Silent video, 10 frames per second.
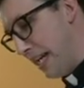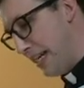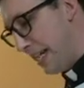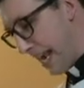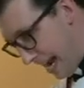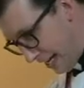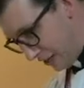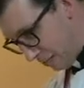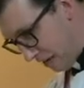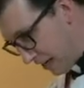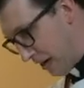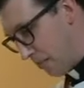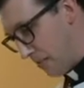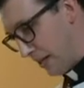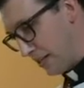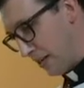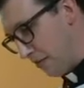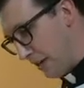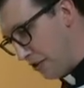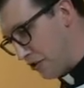and he has become my
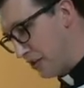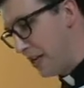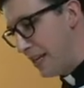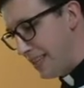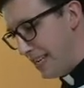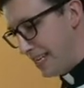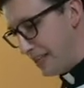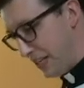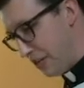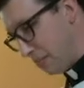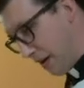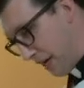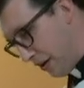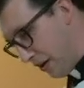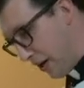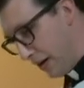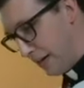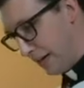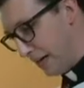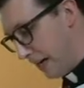salvation. This is my
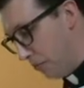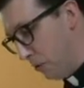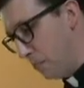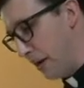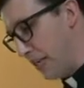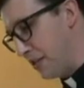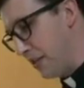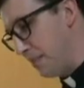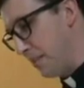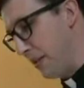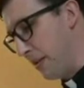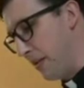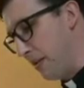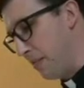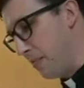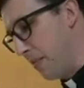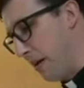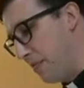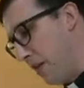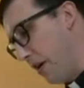God, and I will praise him,
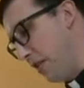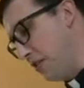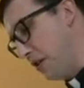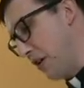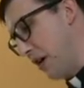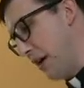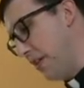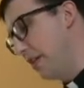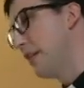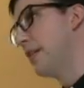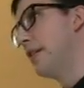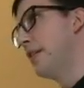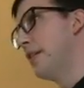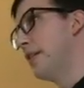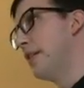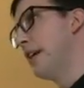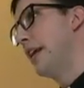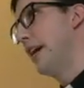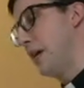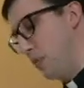my Father's God,
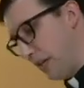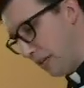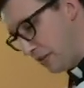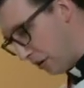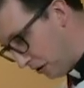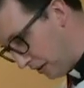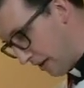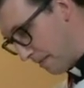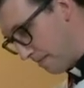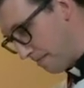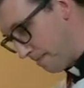and I will exalt him.